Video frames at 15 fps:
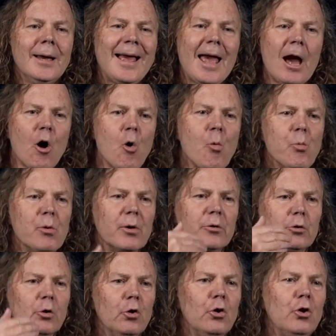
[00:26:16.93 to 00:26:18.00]
help with
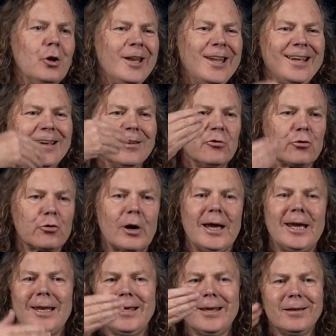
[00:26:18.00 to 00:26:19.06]
learning and
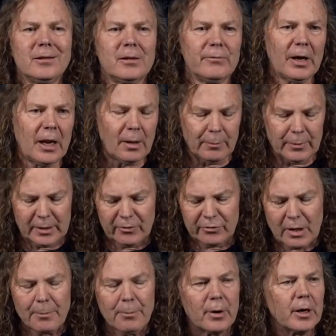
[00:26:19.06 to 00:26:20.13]
training and development as
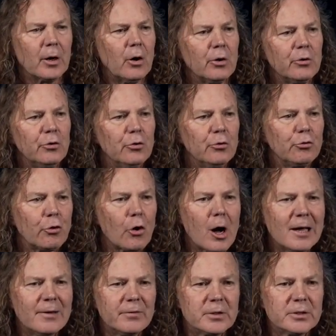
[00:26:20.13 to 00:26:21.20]
they bring on new
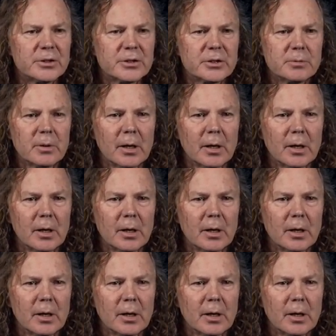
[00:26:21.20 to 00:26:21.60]
drivers.